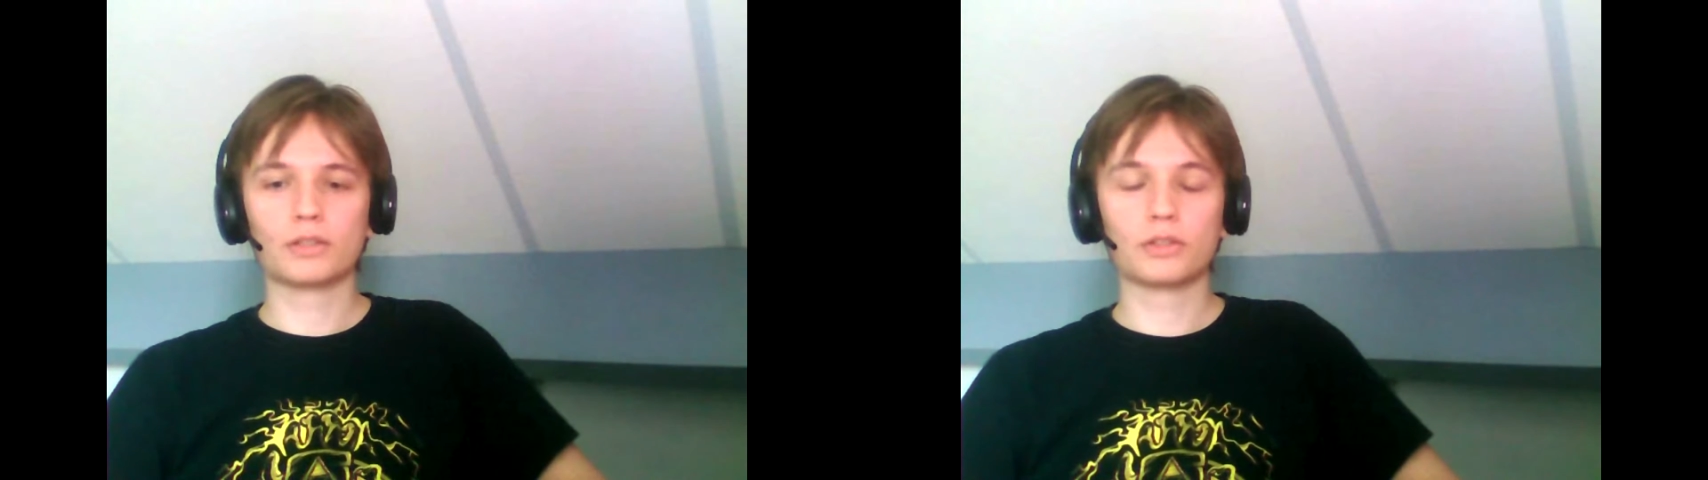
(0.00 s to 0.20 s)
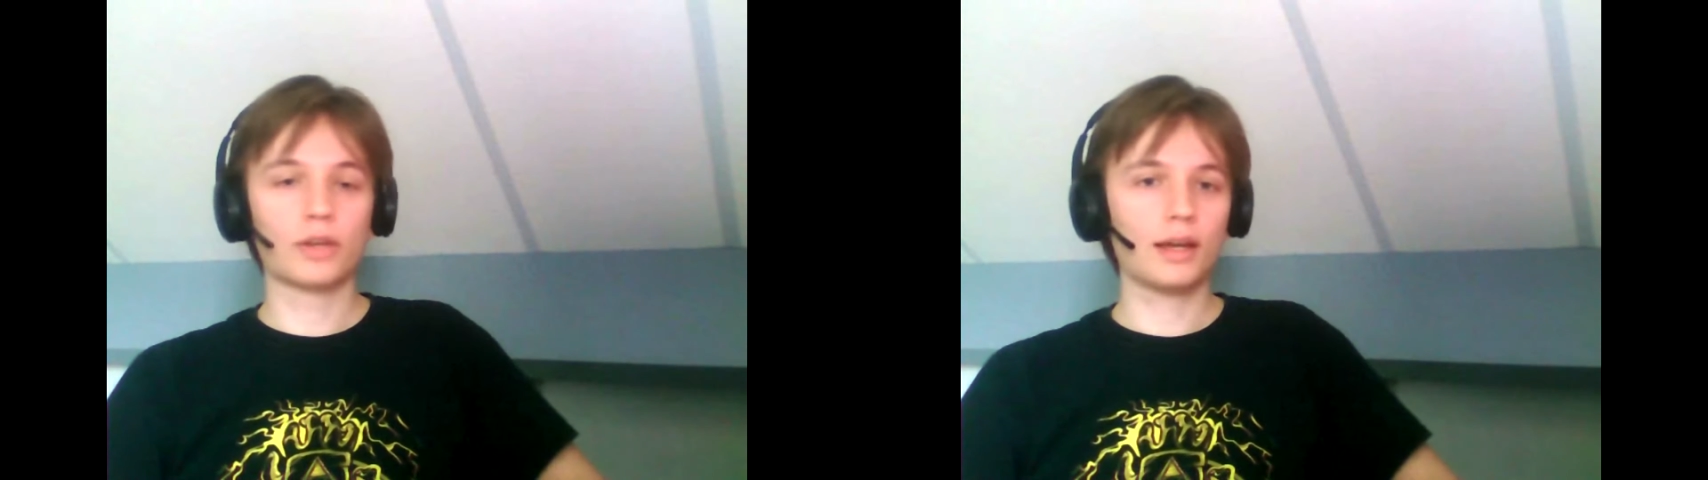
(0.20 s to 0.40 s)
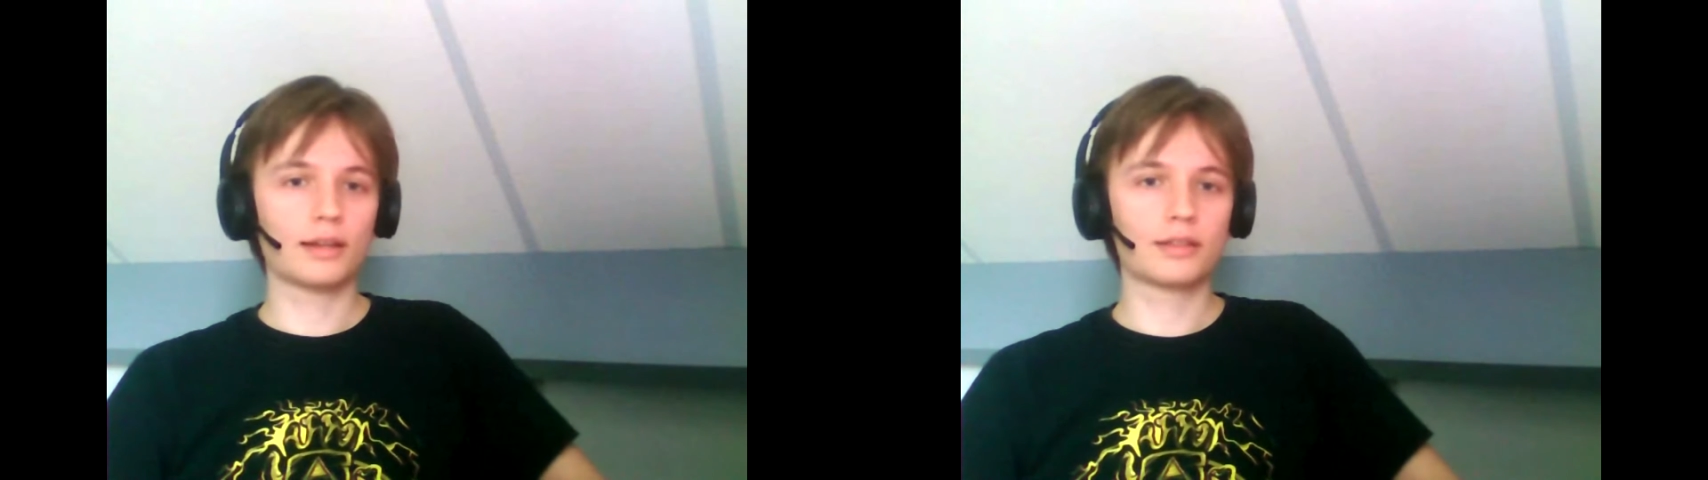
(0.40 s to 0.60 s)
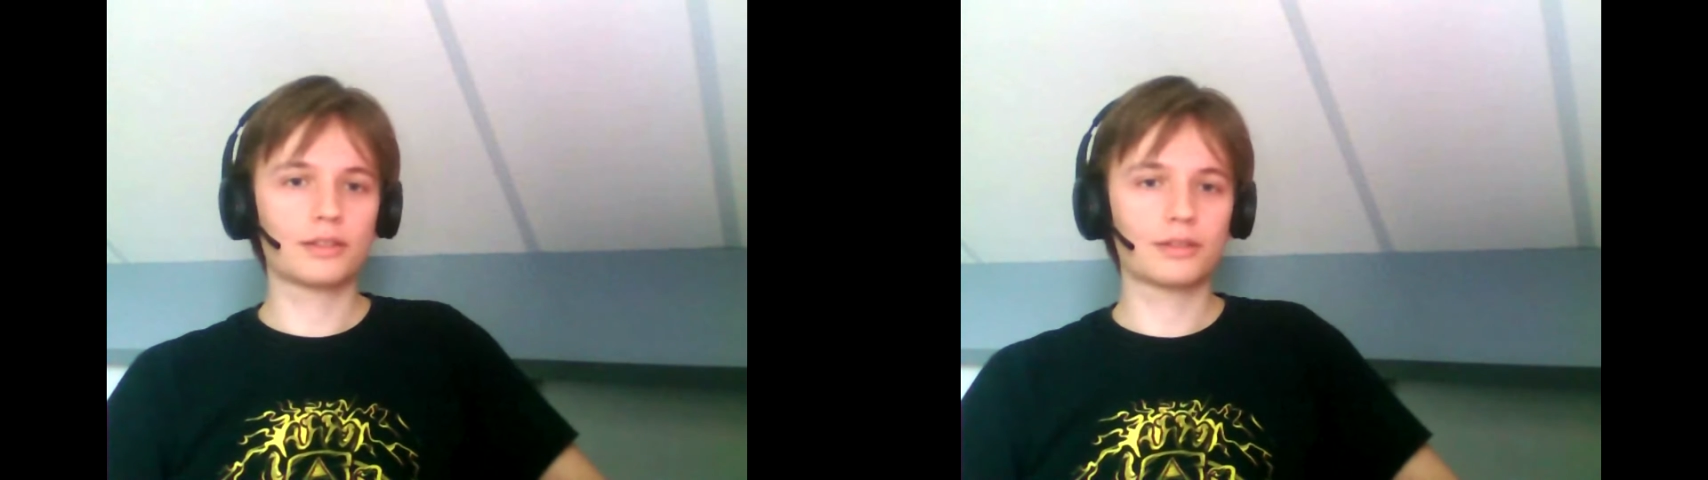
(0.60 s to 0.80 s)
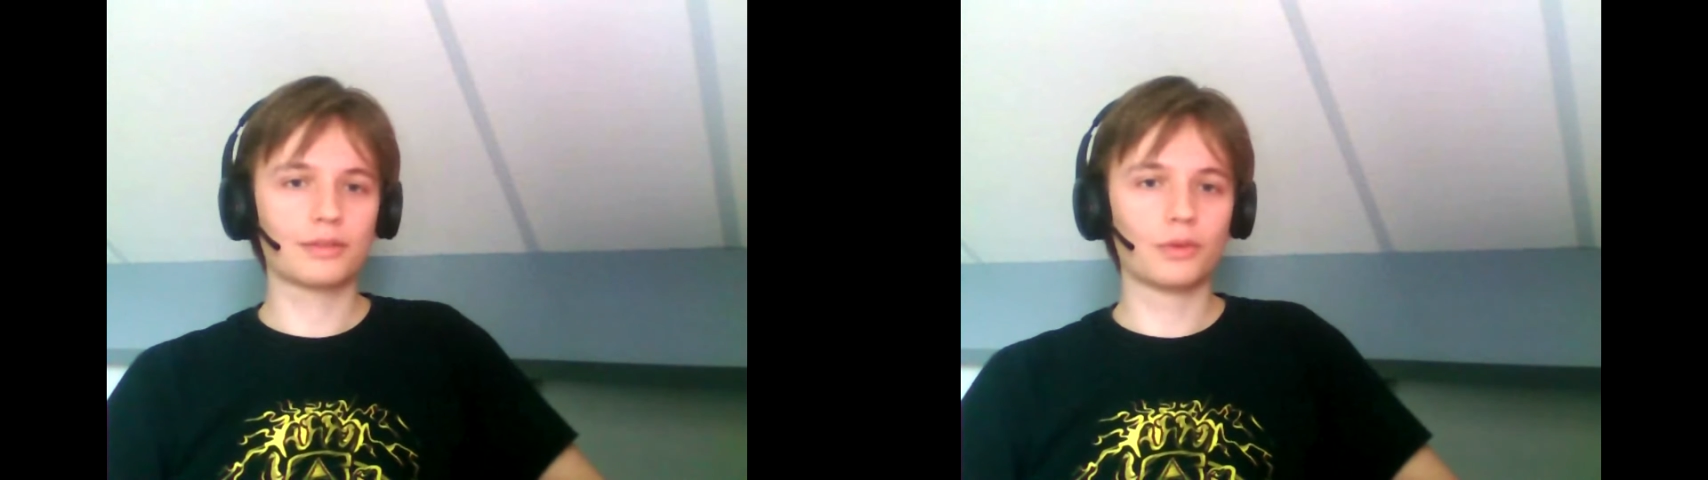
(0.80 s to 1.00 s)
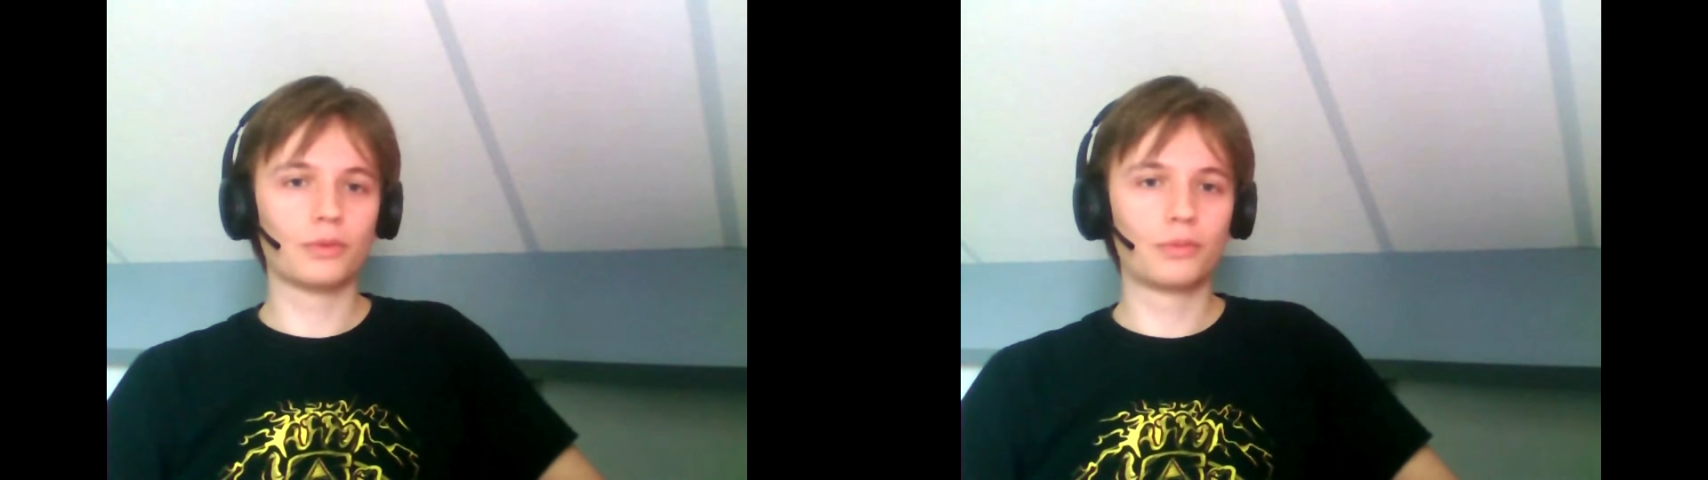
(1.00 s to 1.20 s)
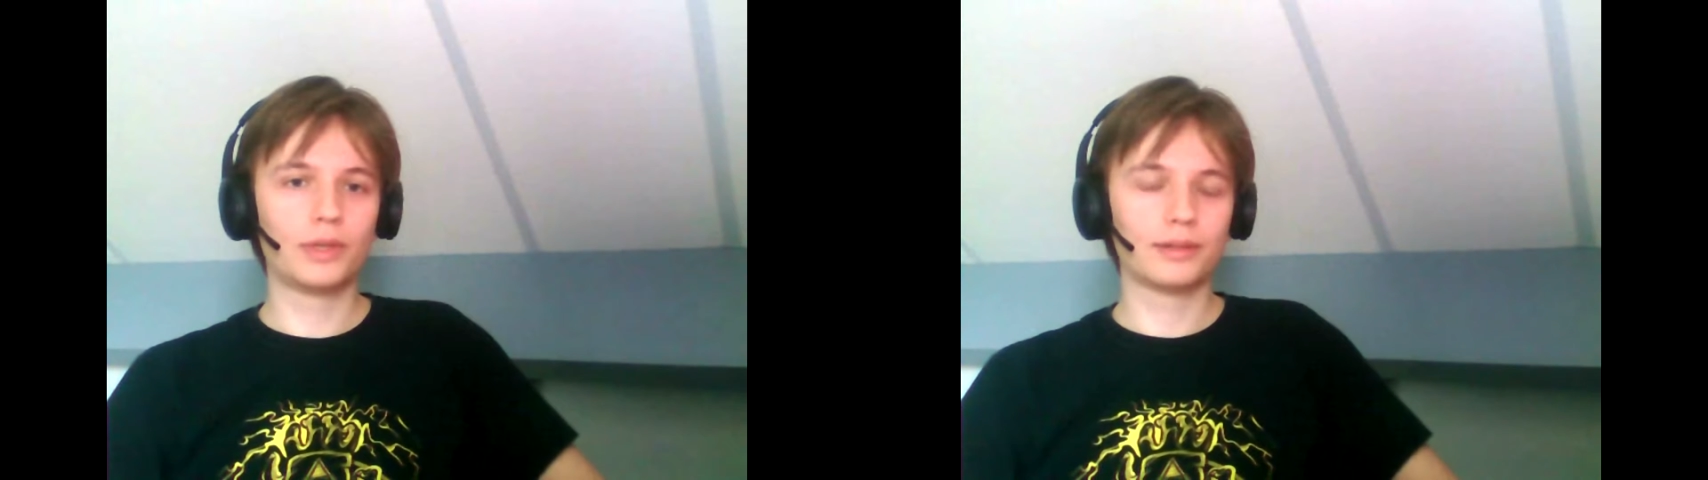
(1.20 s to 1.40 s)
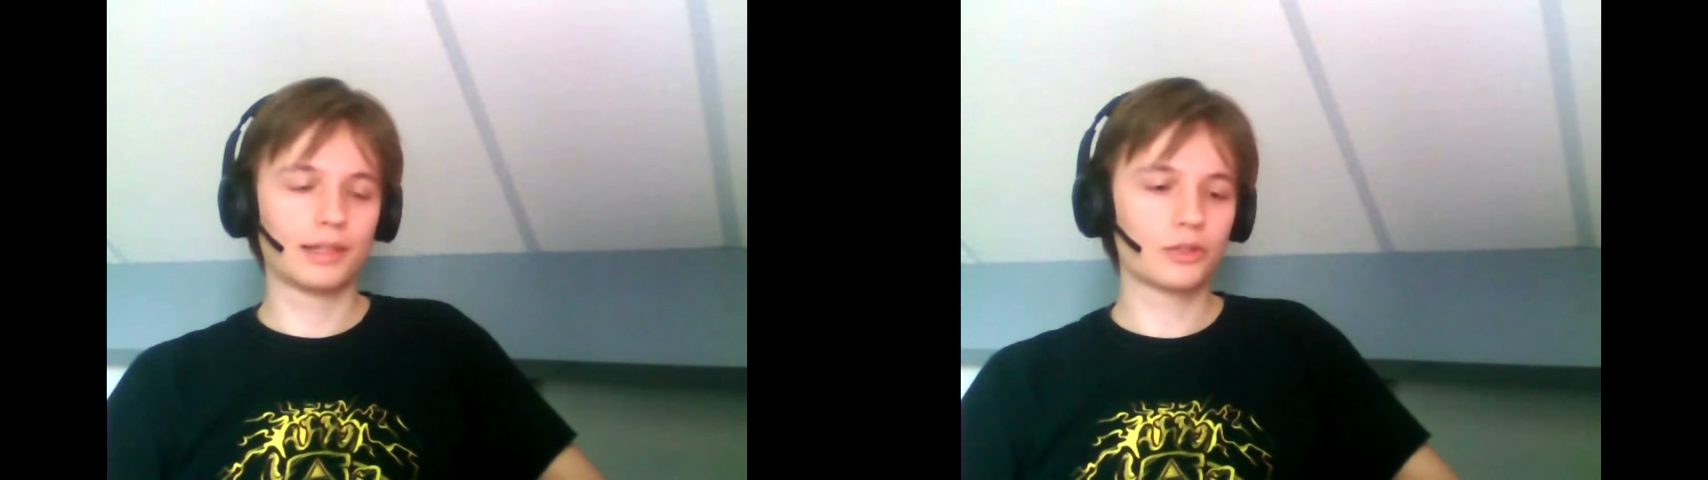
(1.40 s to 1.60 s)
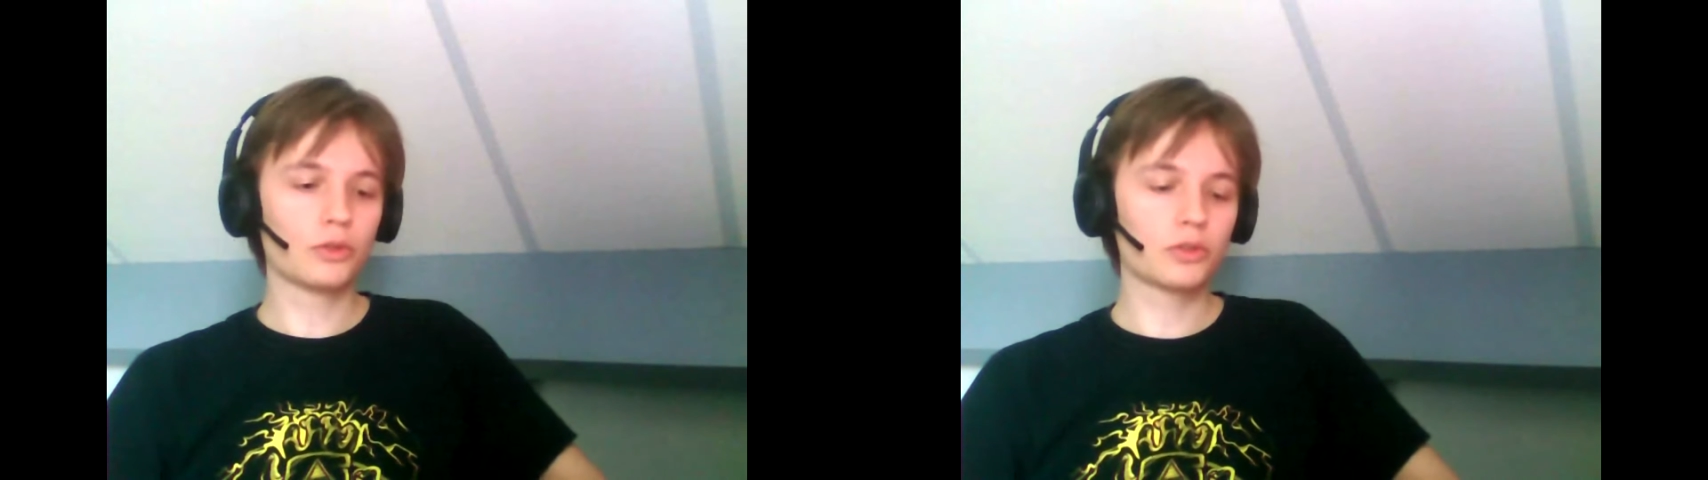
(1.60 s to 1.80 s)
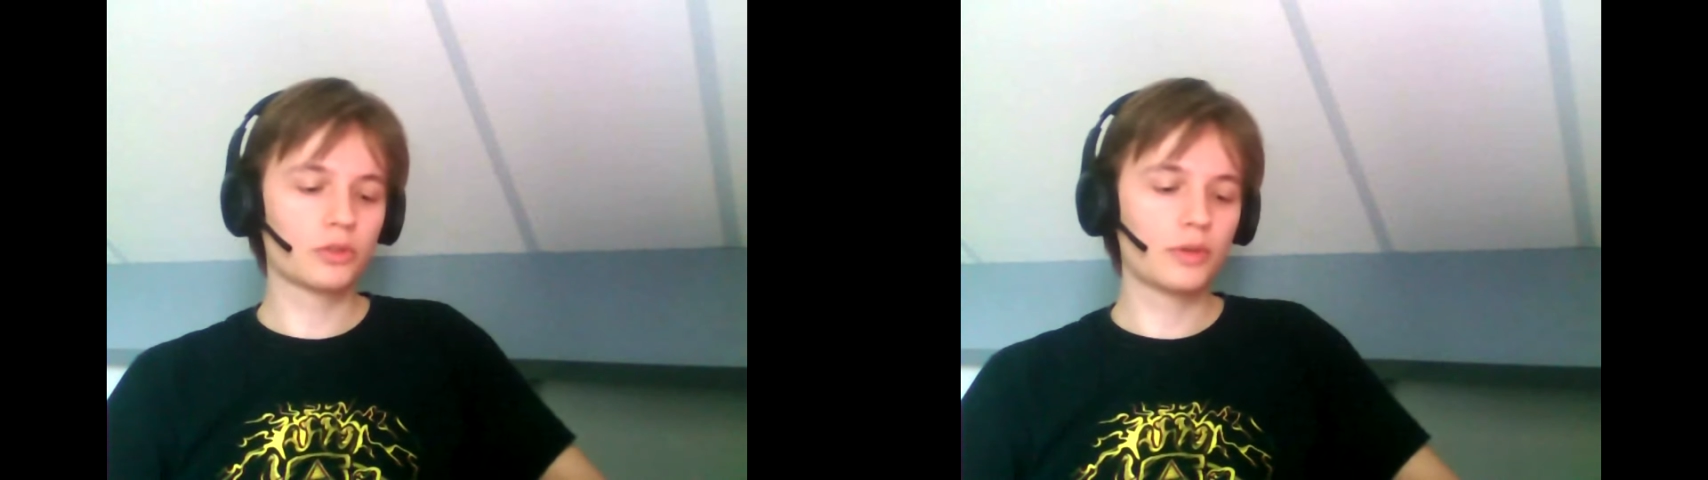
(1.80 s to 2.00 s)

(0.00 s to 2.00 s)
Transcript: so yeah, that's also